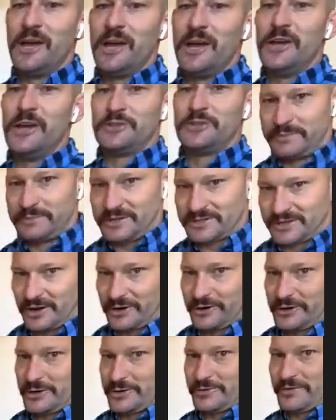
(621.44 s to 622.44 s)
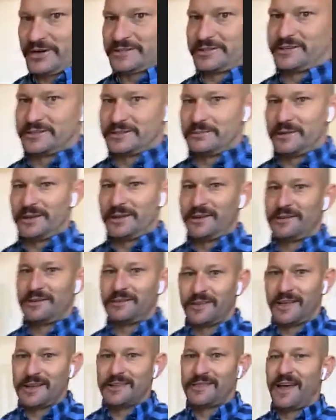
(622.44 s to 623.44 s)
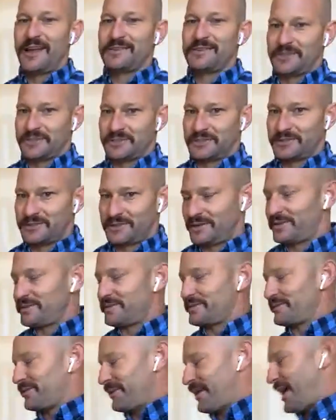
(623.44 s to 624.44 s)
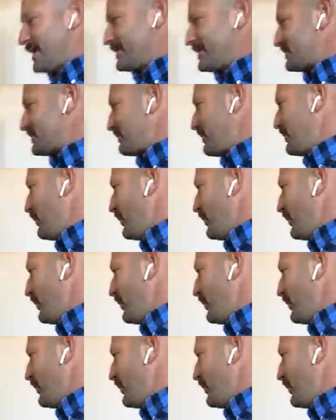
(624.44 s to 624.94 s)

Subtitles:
Don't let me scare you. If I say something like that, just ask me